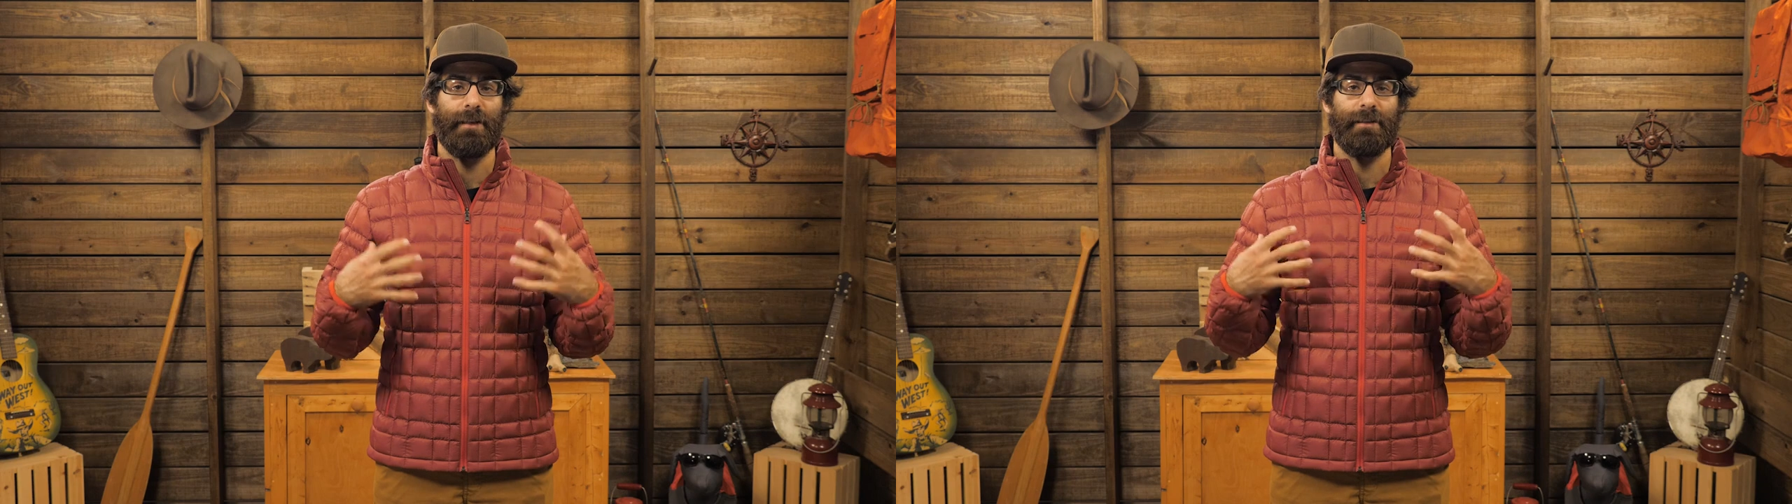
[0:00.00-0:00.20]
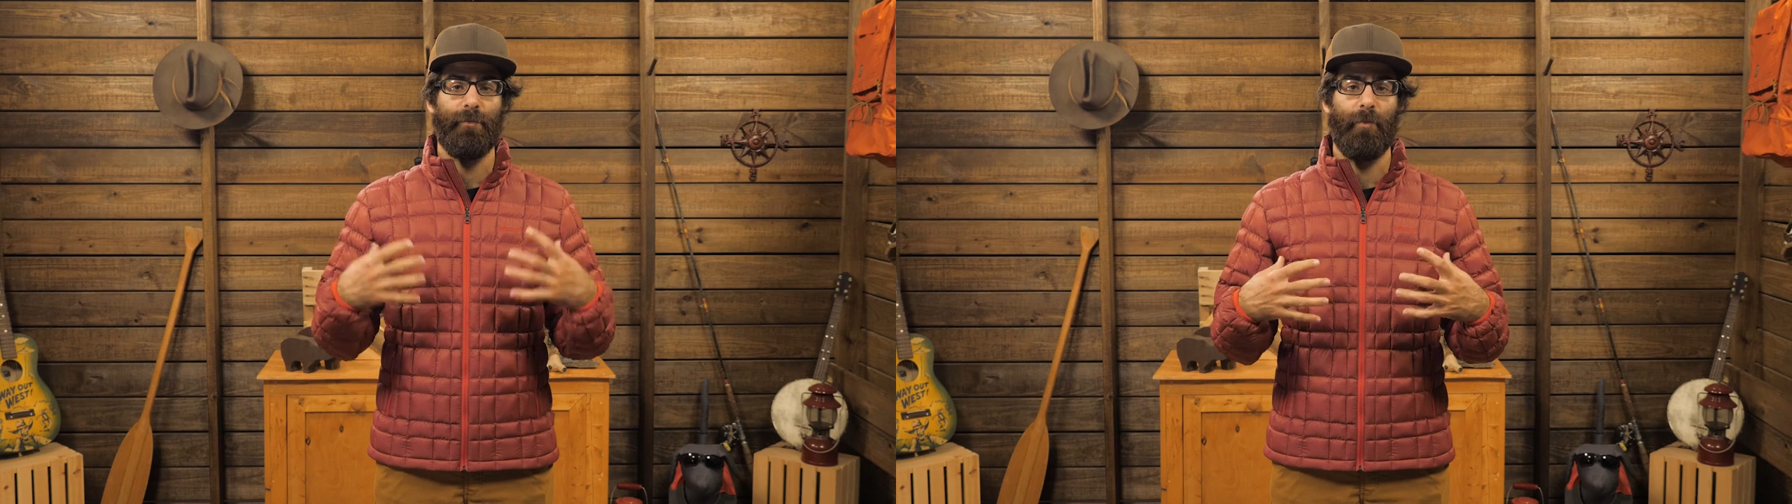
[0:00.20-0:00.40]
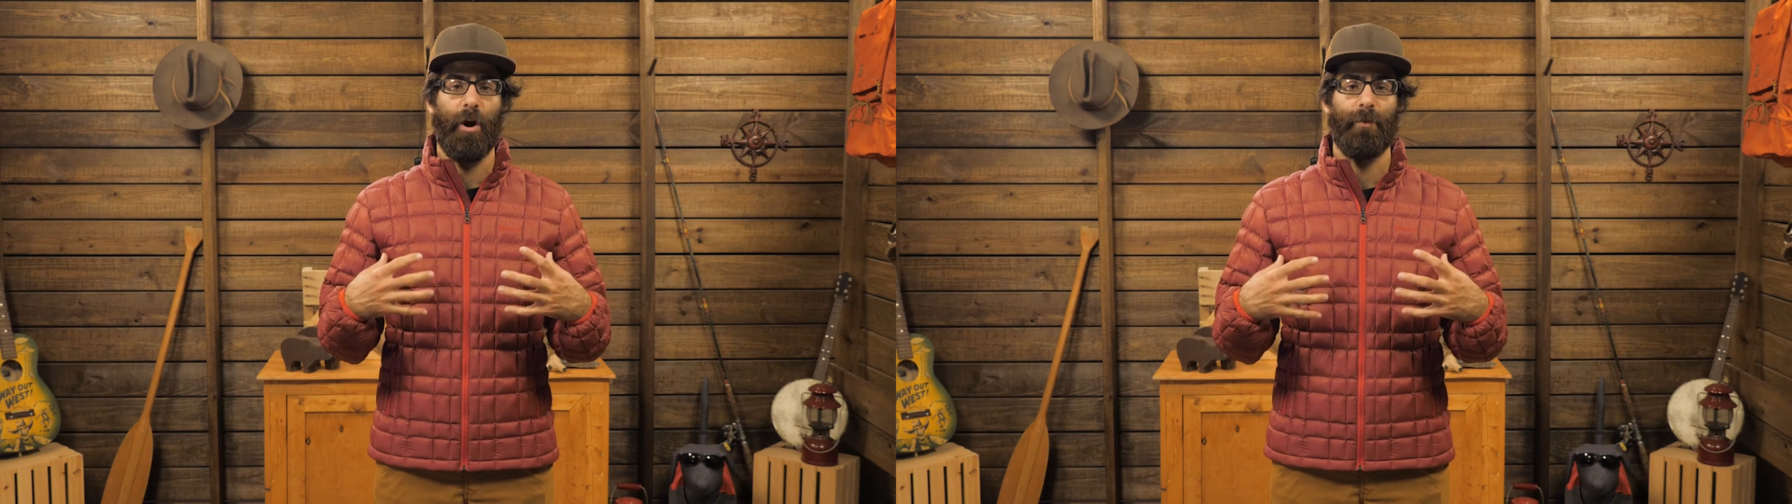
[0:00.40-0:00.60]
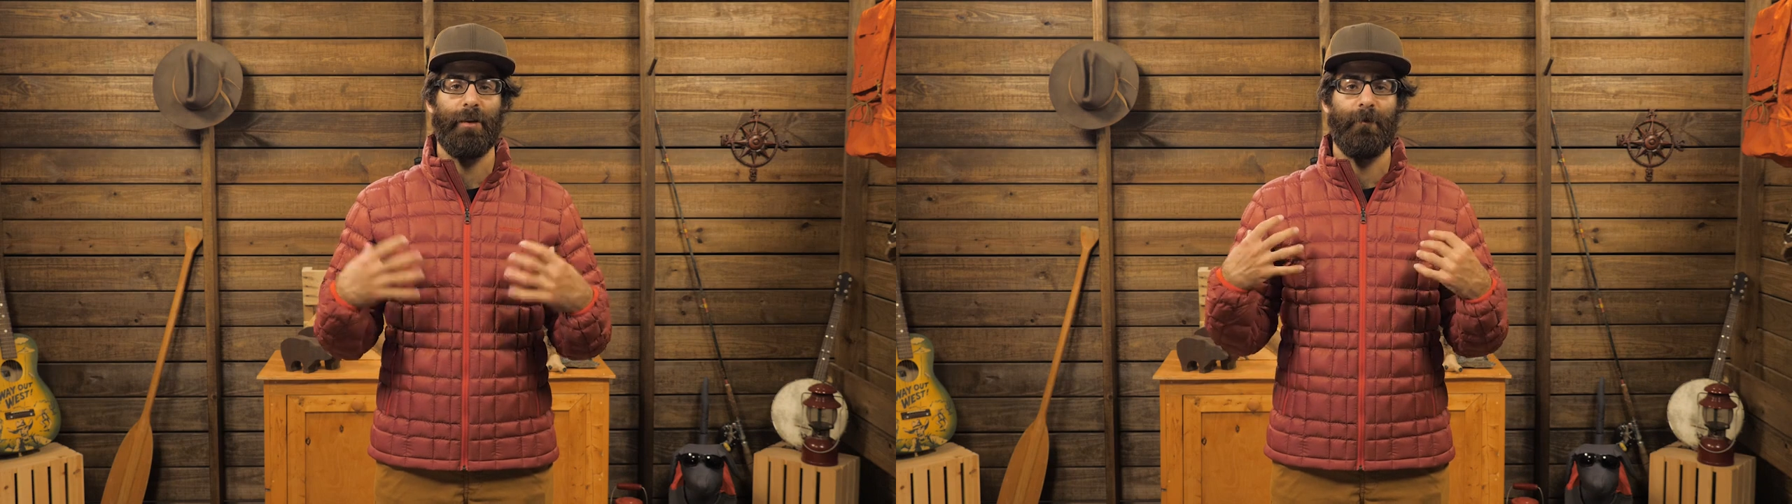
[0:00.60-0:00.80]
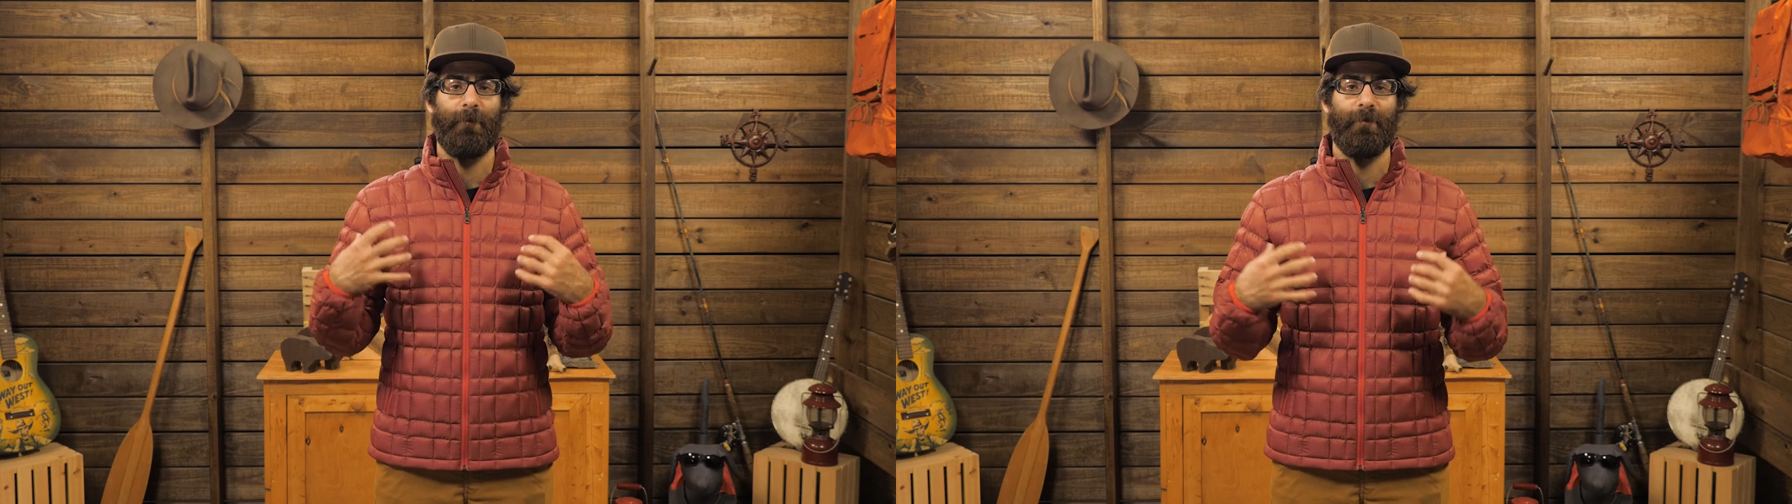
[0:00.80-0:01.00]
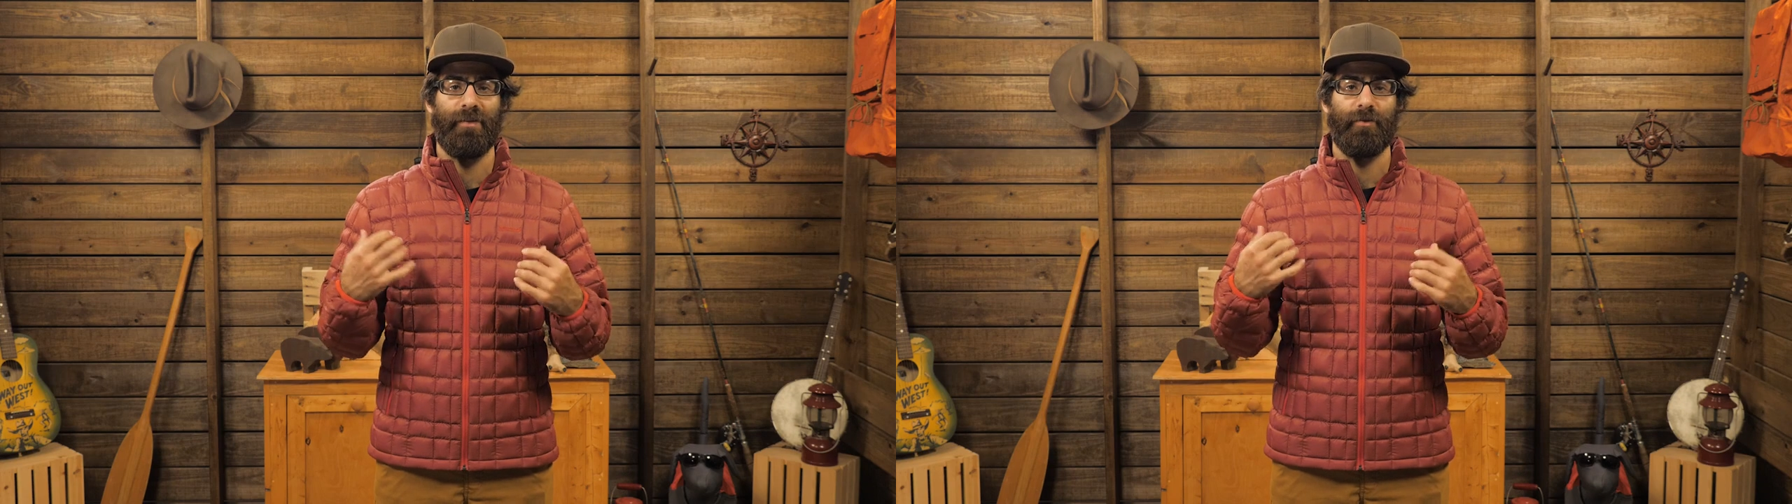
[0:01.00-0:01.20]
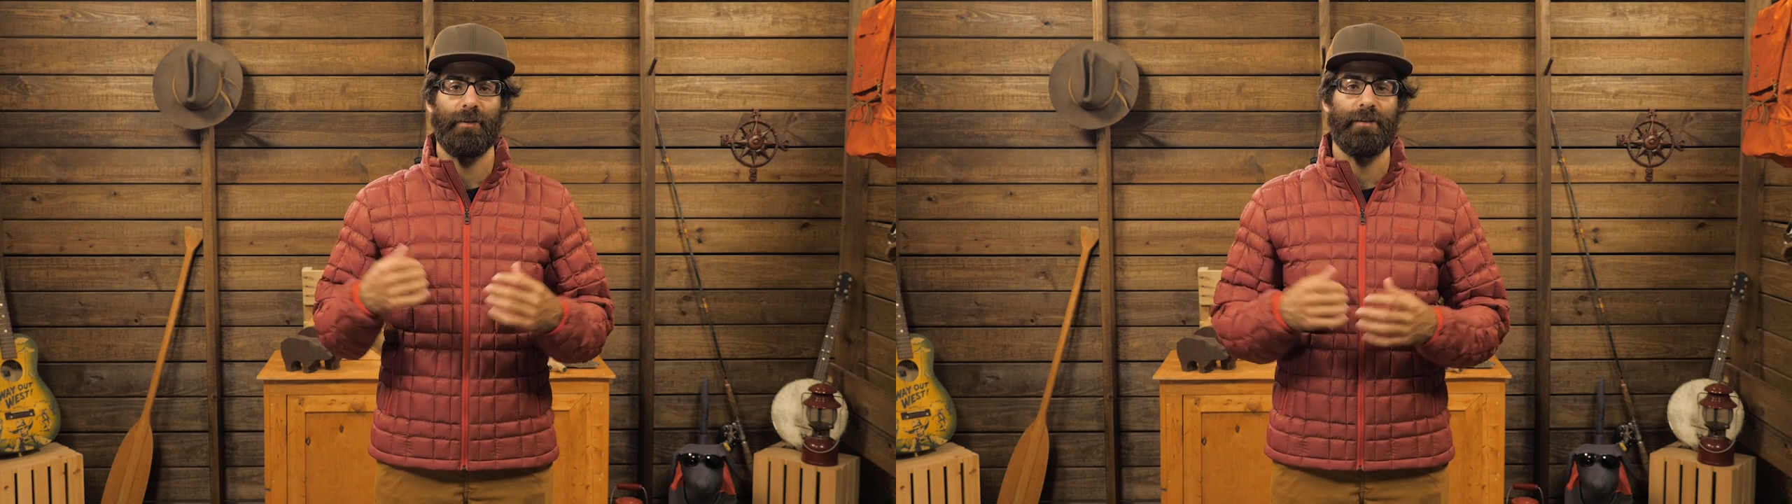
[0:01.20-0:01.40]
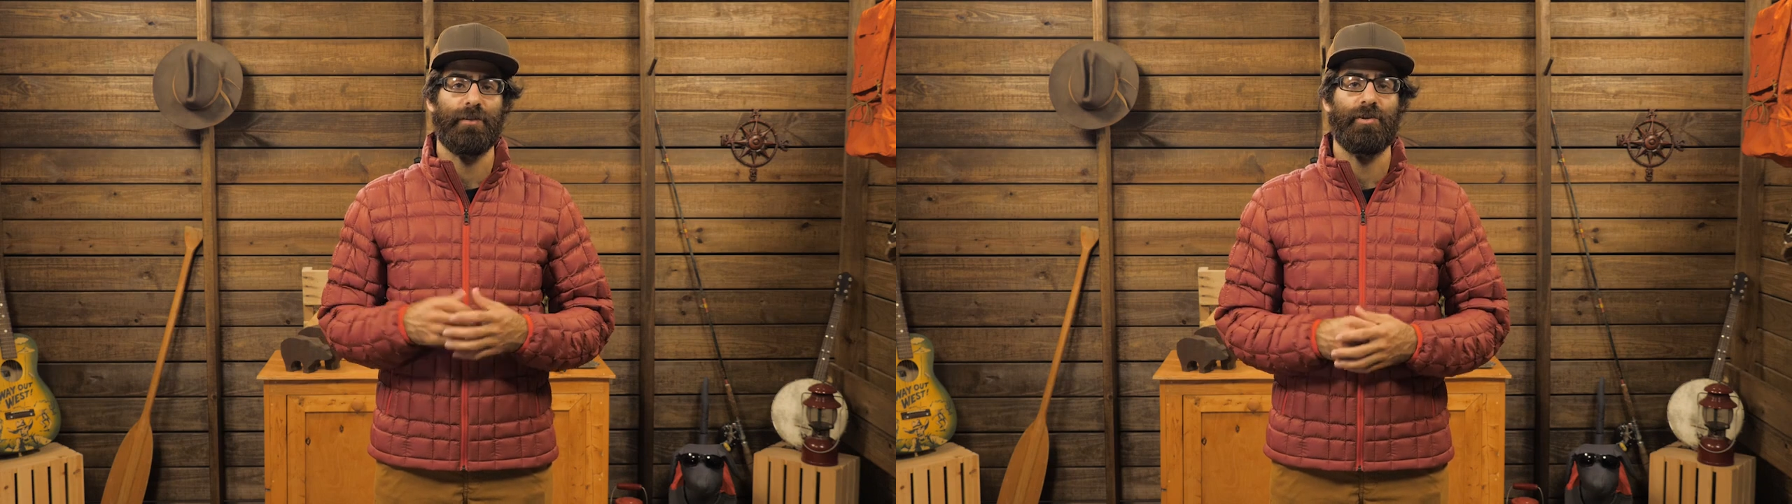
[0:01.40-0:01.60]
is the Marmot
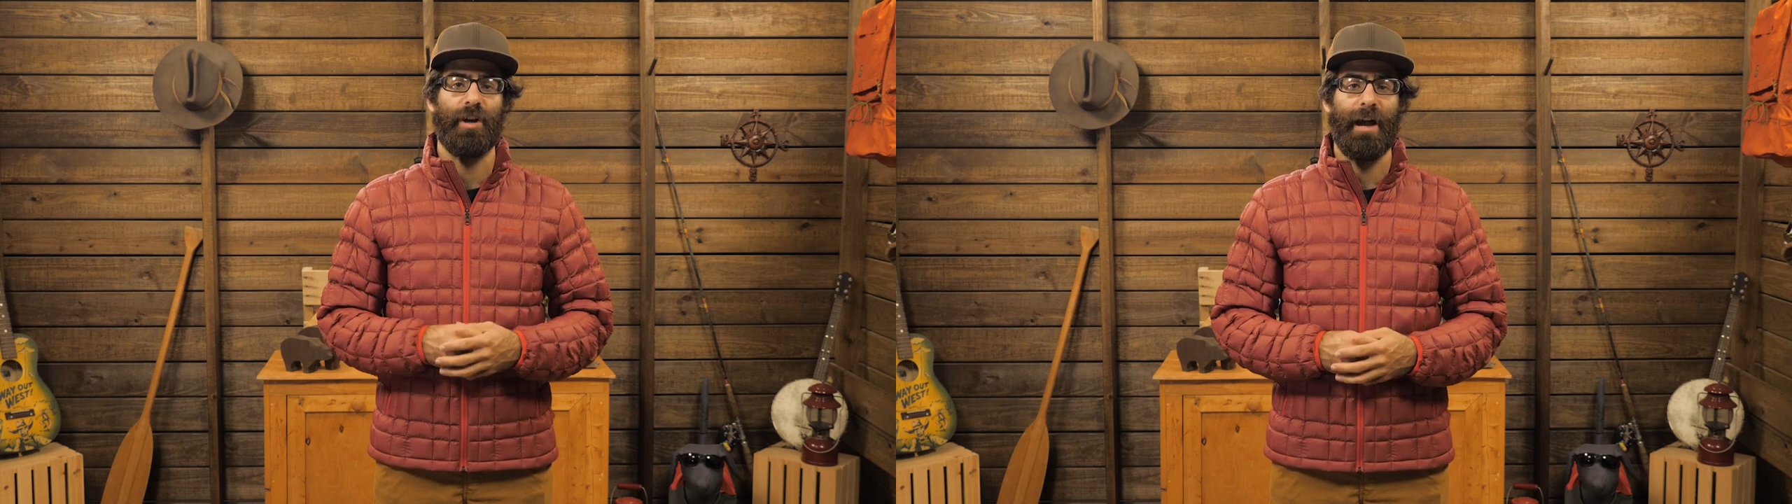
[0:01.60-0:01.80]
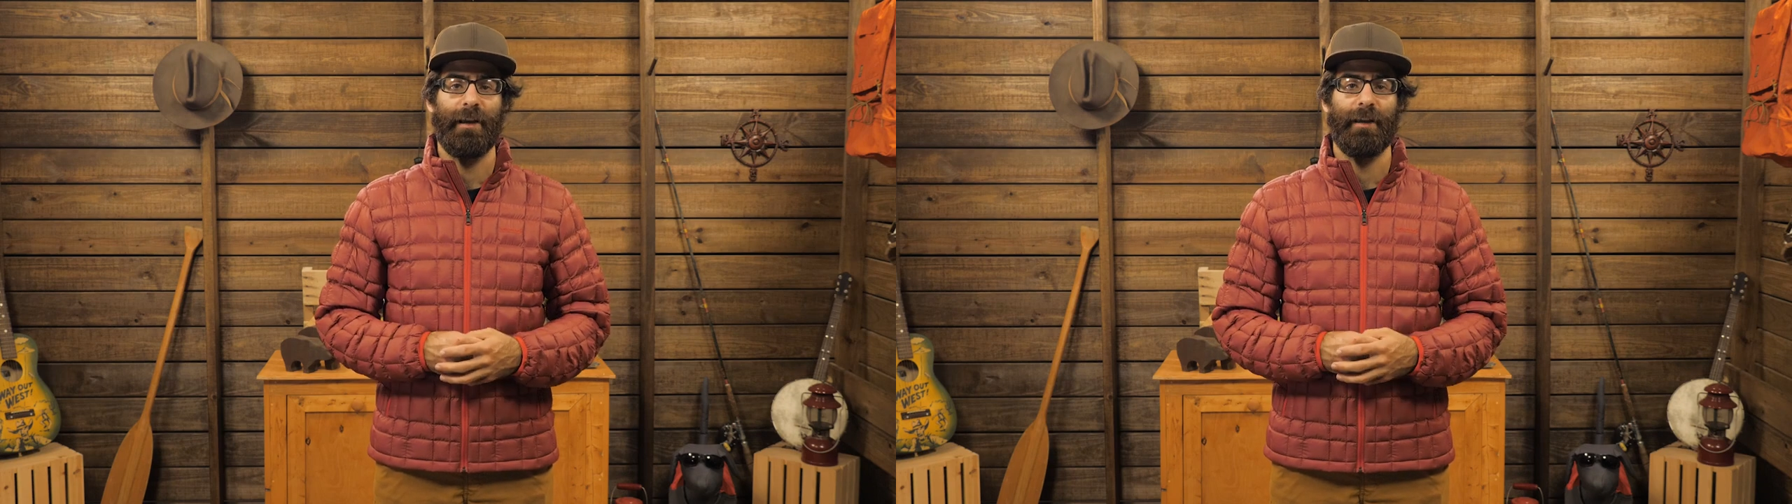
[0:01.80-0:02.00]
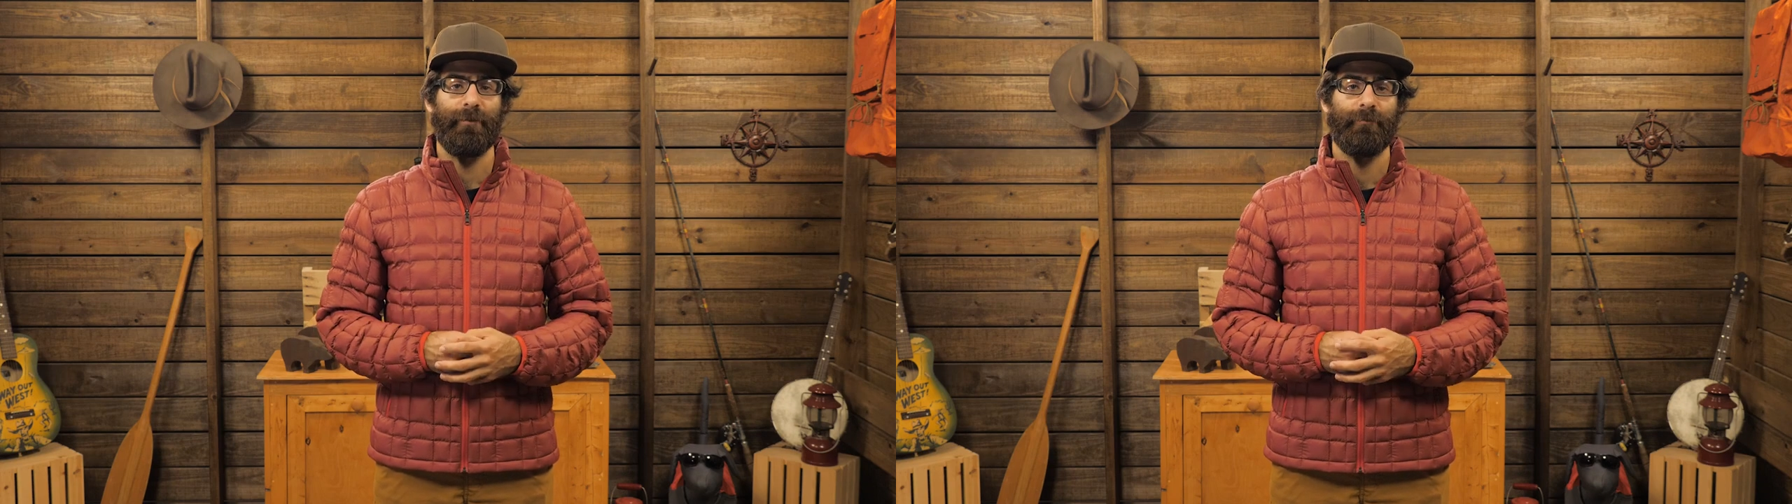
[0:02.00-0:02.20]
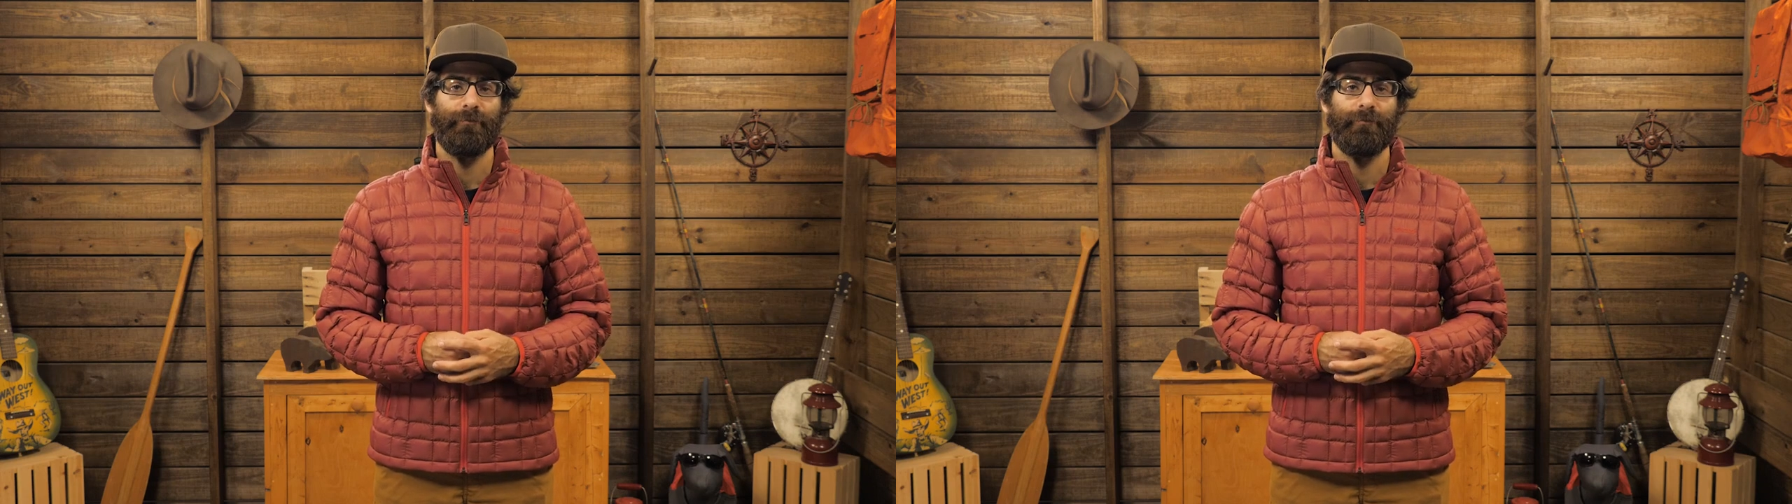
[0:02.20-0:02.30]
Featherless Jacket.